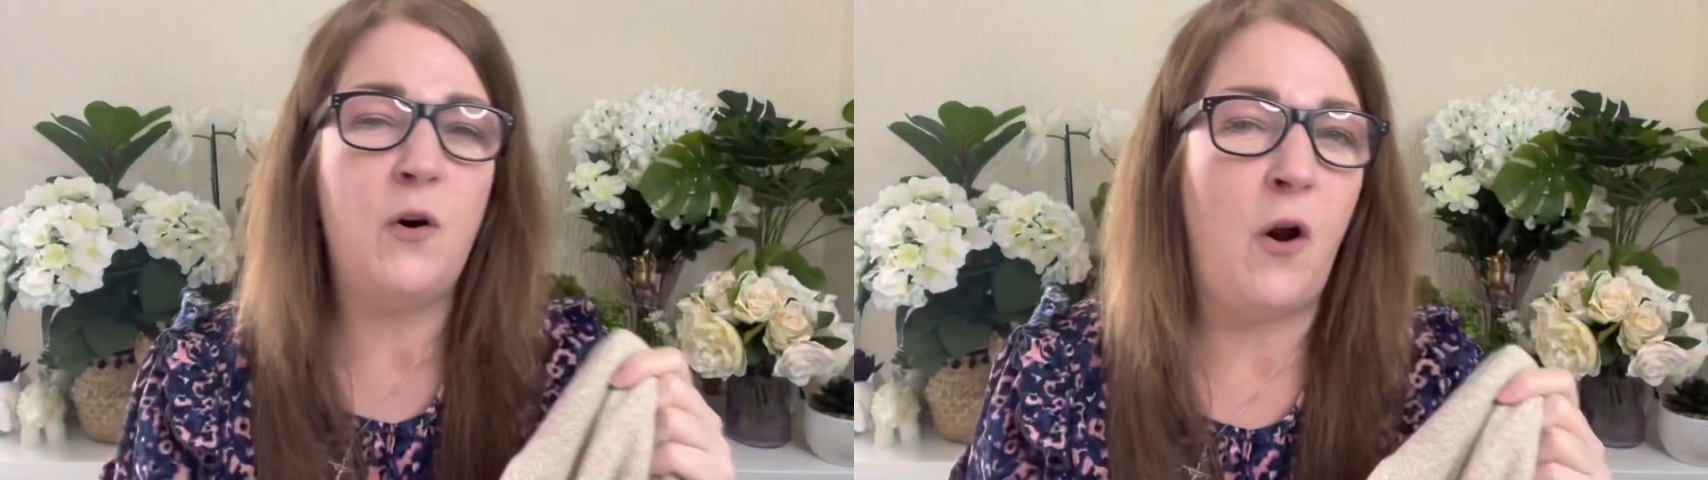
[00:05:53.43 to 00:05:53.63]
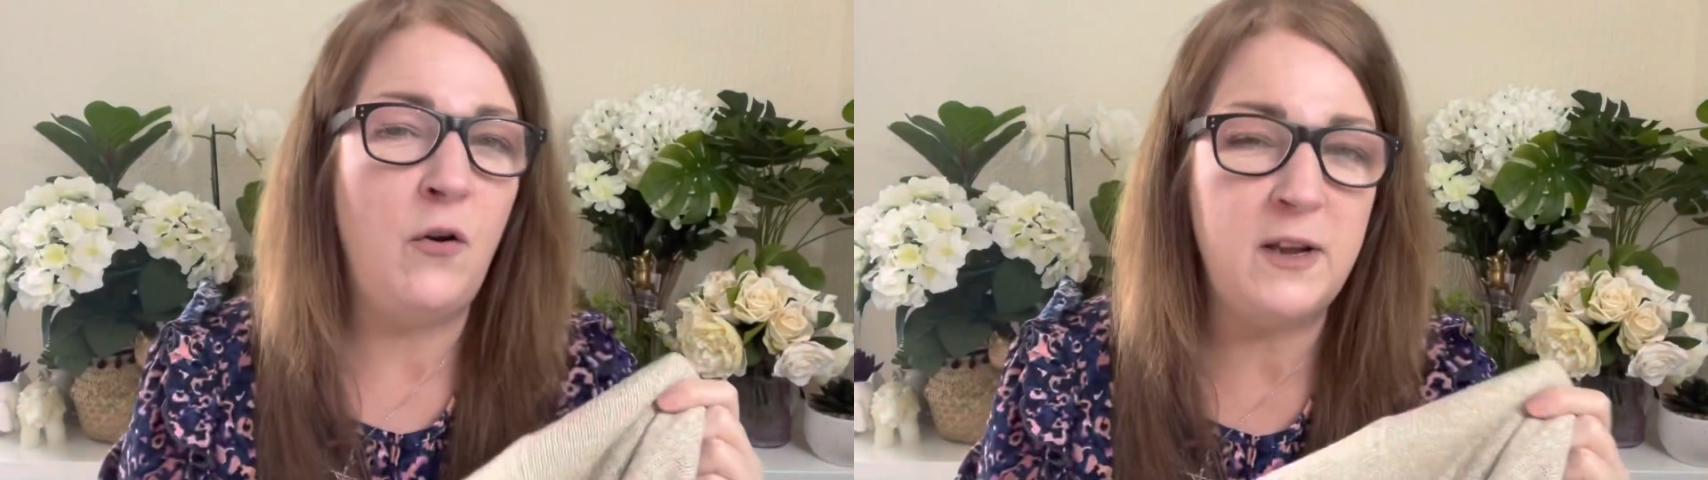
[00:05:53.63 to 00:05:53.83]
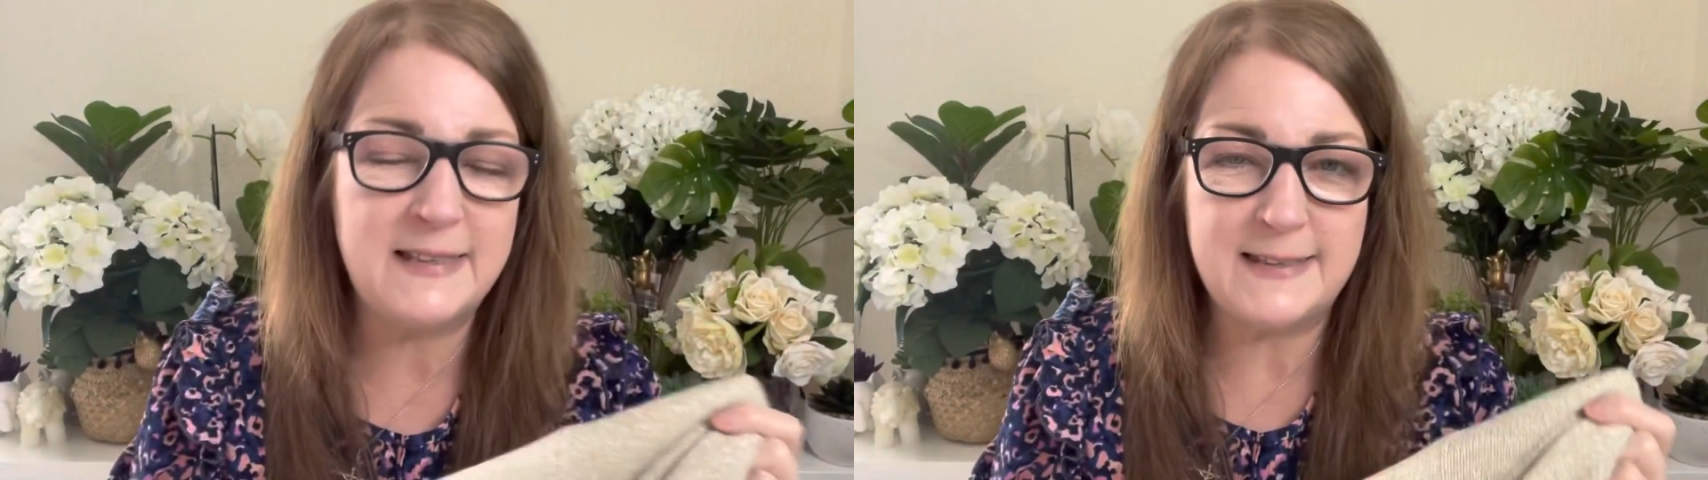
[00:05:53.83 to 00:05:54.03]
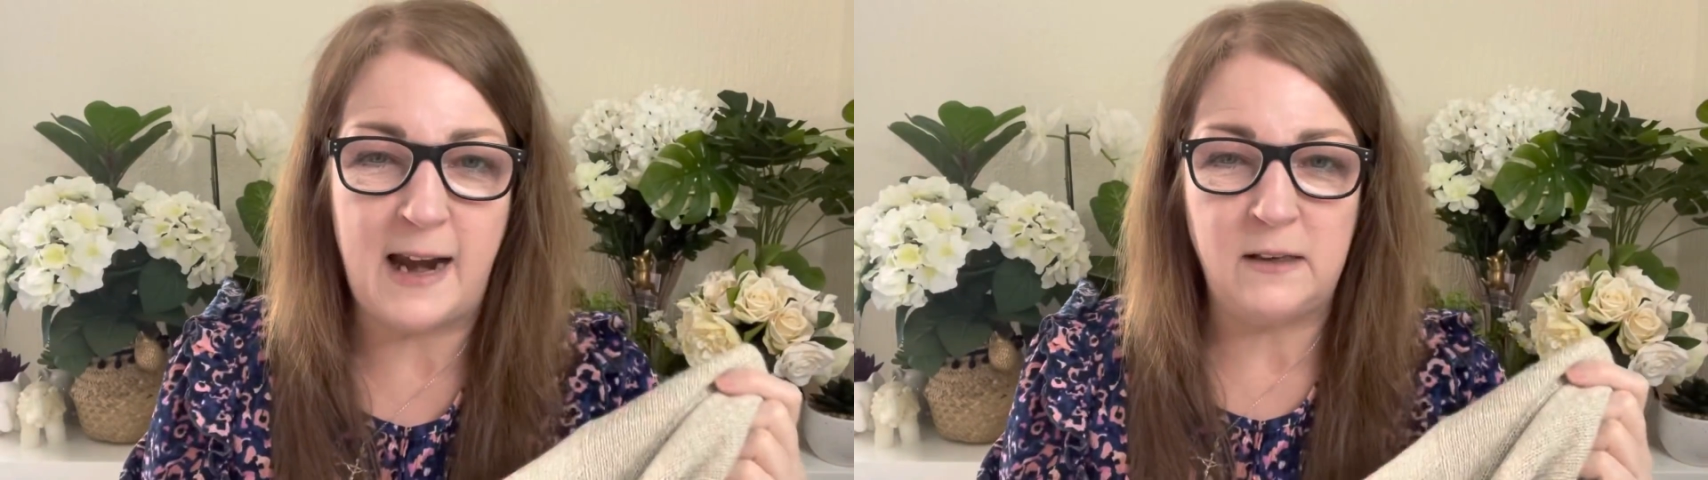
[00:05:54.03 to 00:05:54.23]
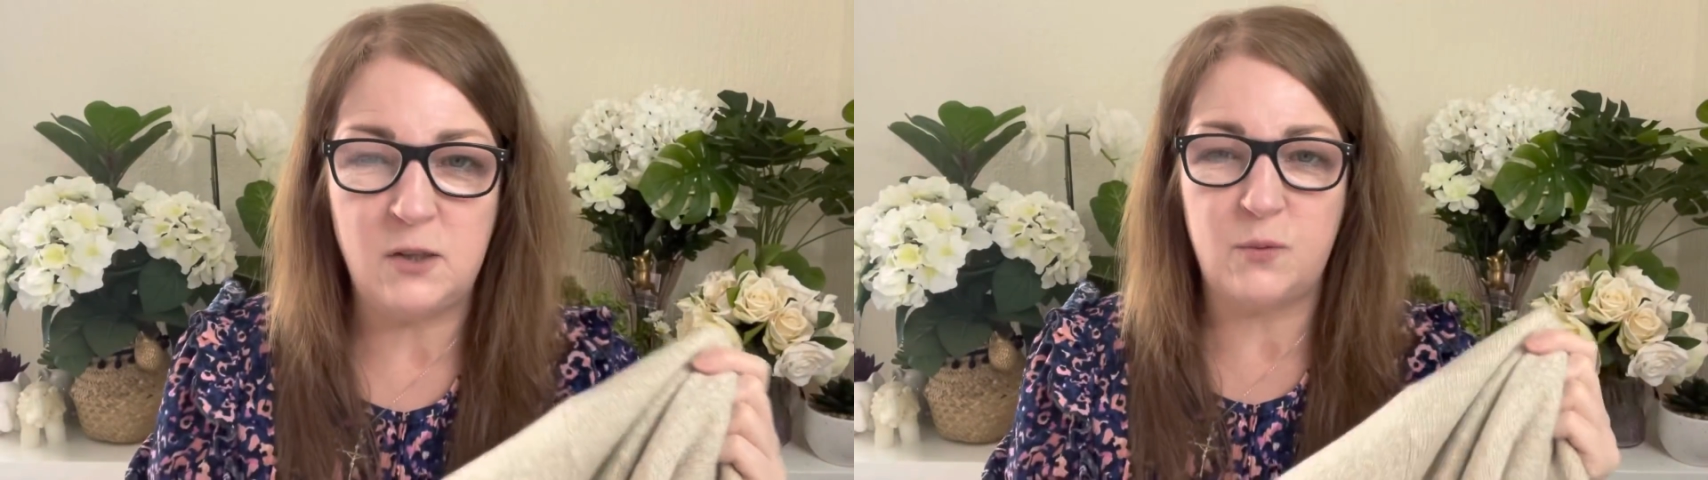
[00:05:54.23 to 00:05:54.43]
on a
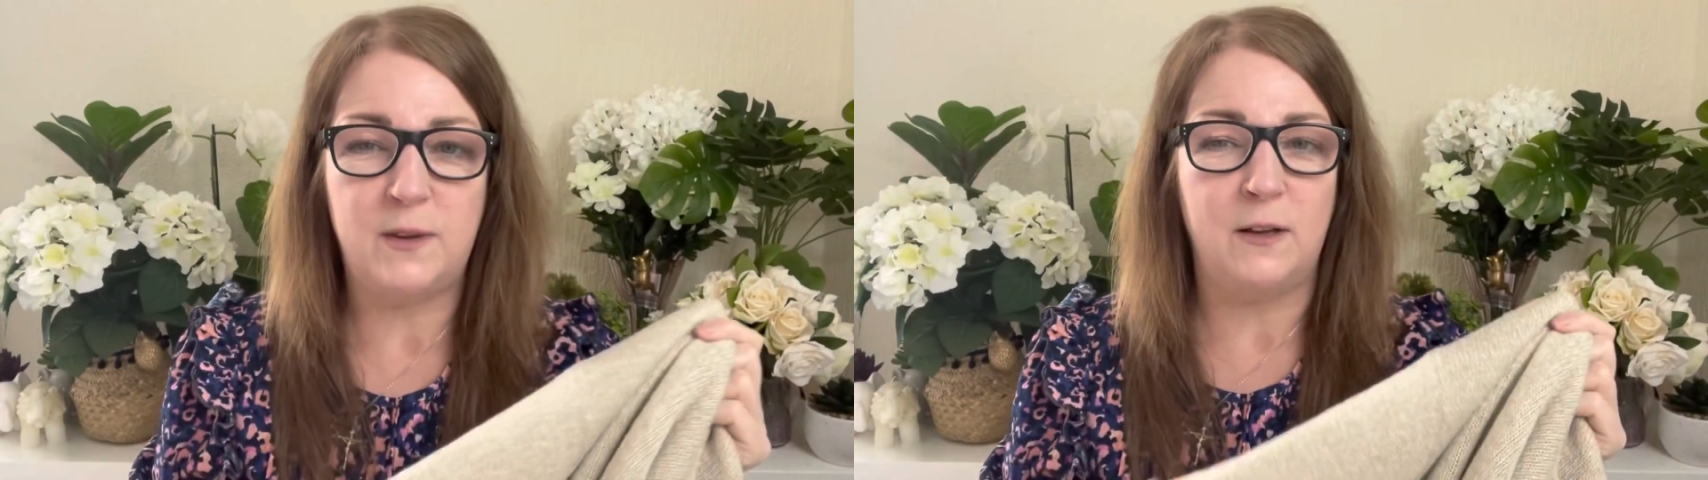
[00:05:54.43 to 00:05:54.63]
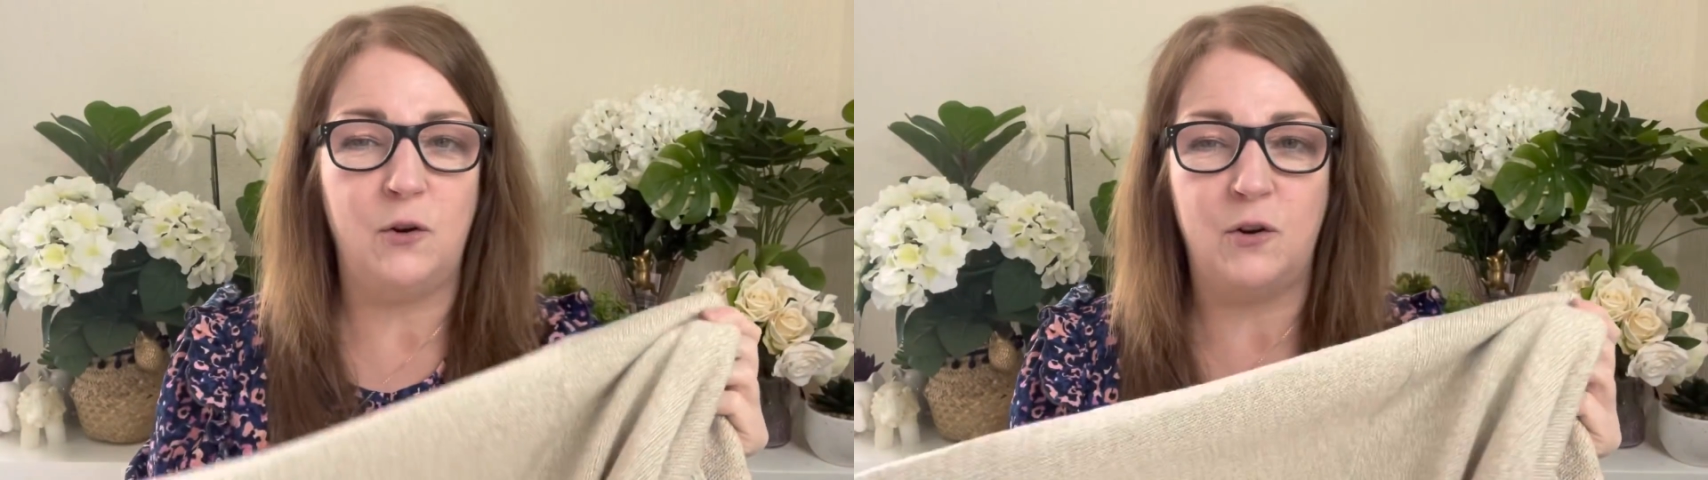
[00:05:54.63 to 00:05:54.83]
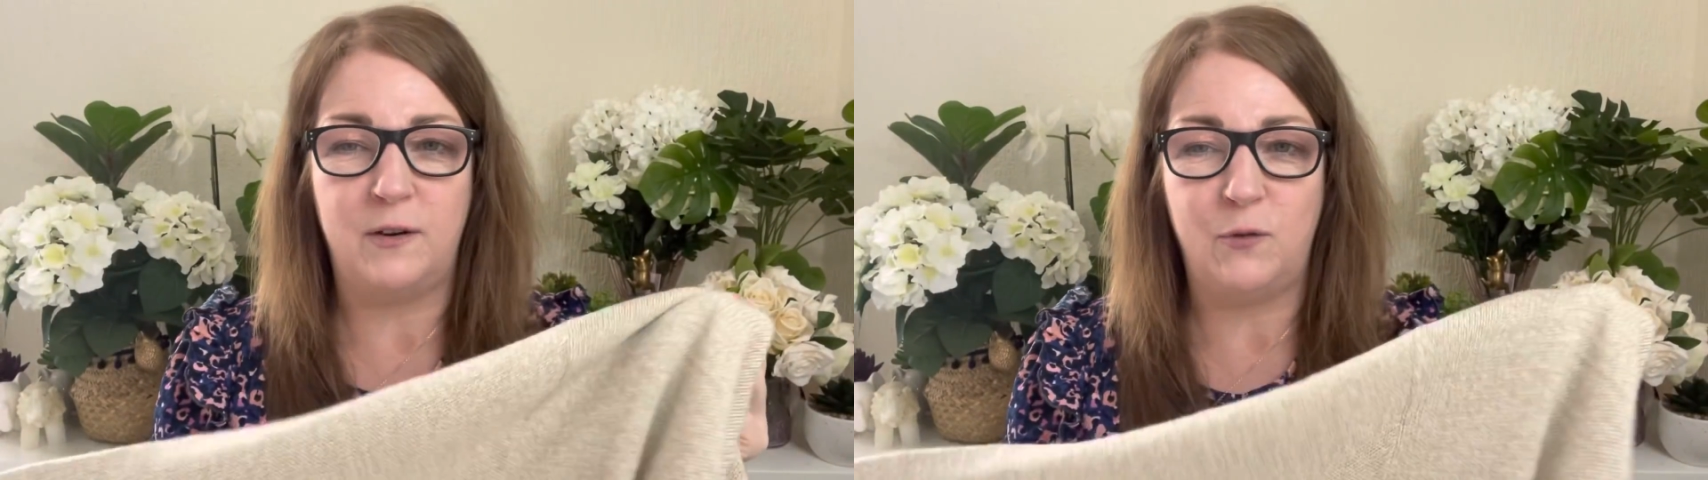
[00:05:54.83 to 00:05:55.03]
stand with a load of